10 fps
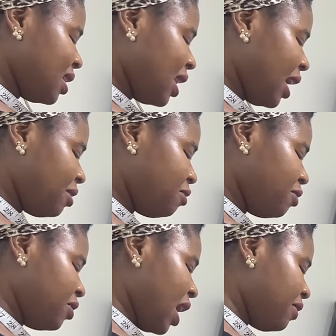Like
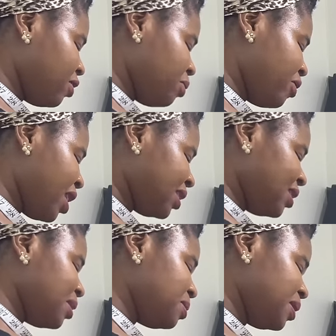we have to
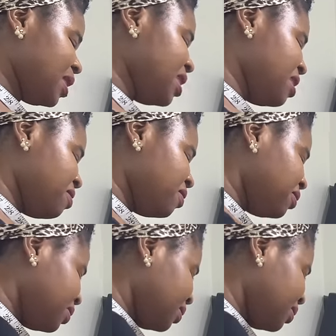practice something new.